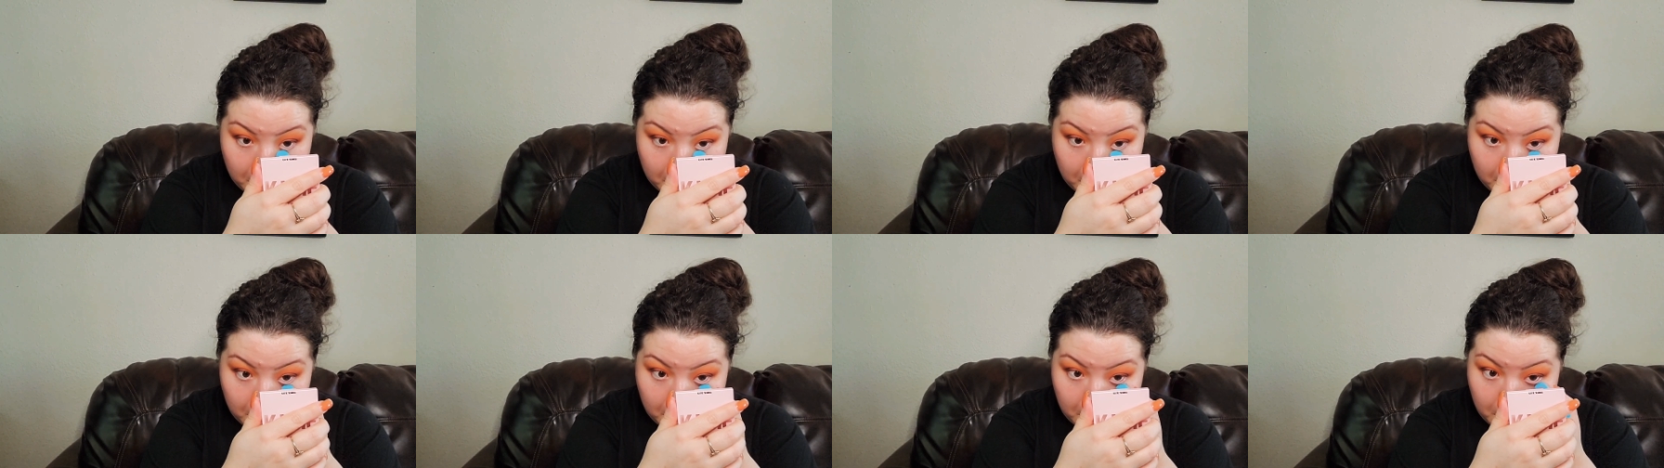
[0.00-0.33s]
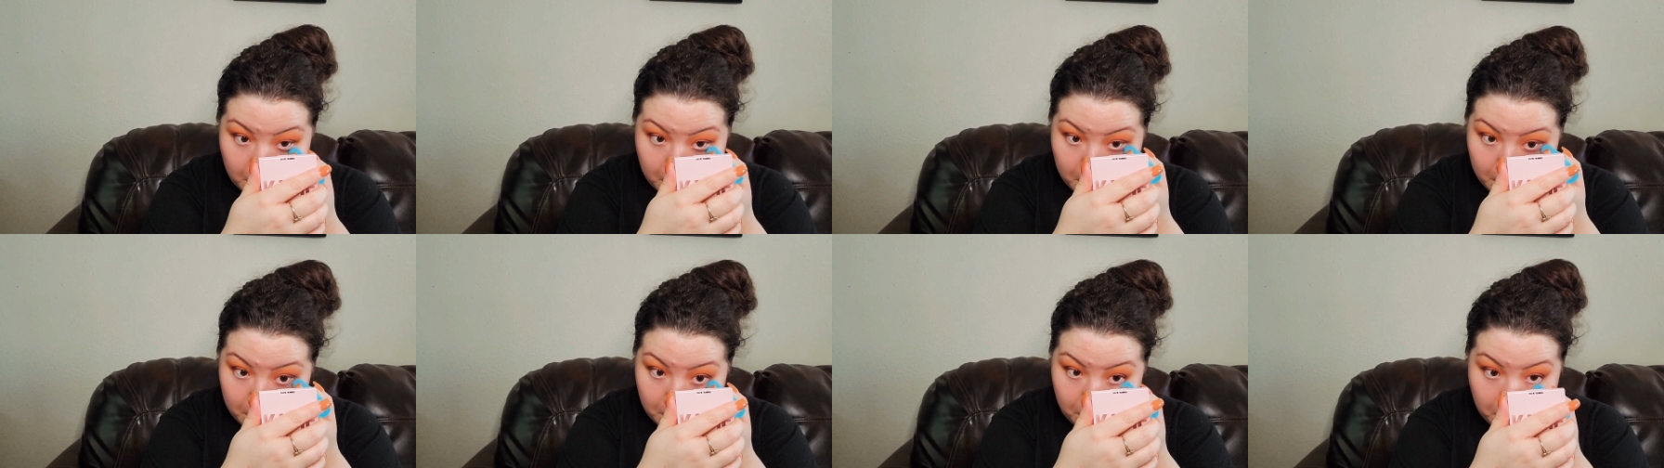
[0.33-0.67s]

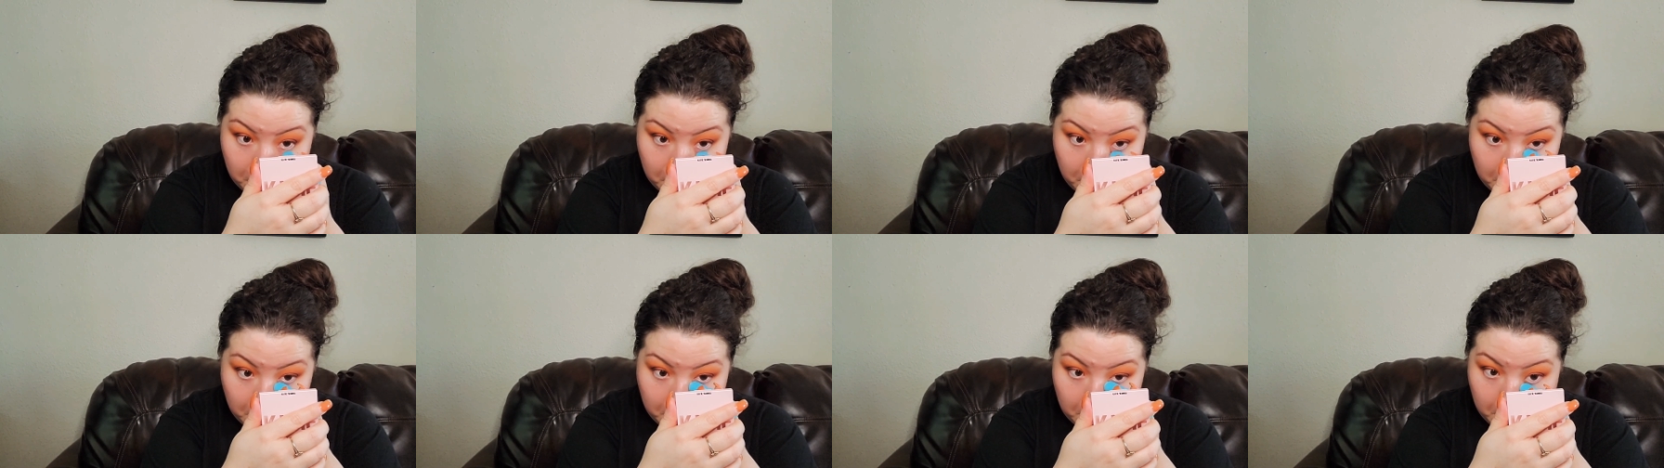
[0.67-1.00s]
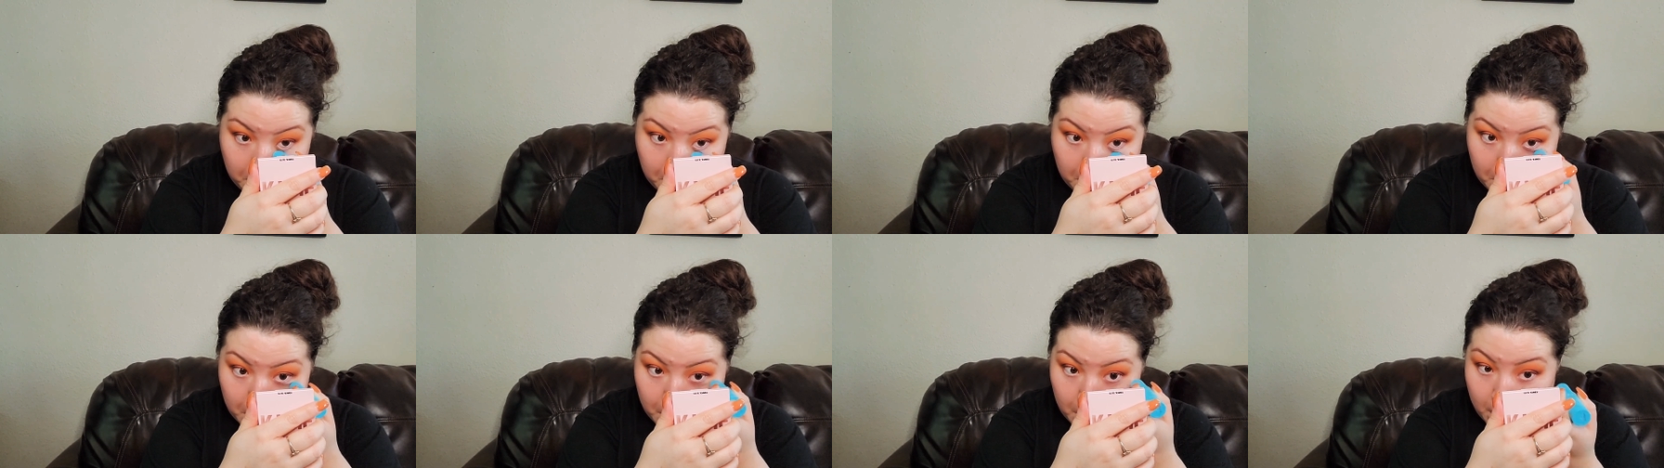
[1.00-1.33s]
Um,
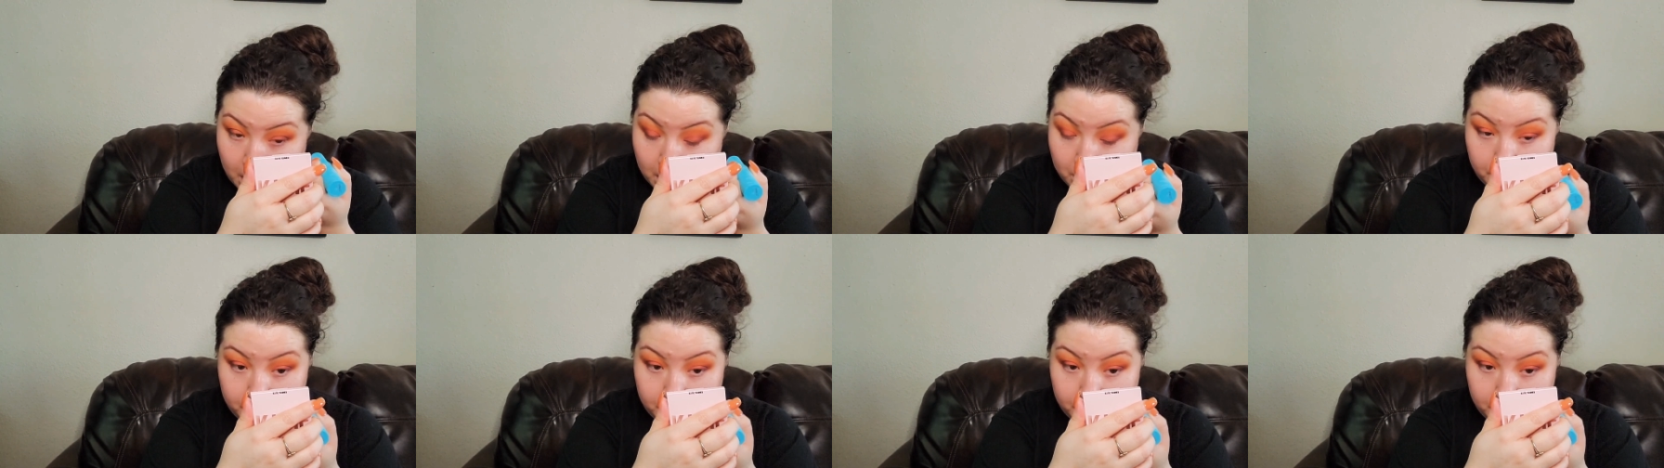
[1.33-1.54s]
I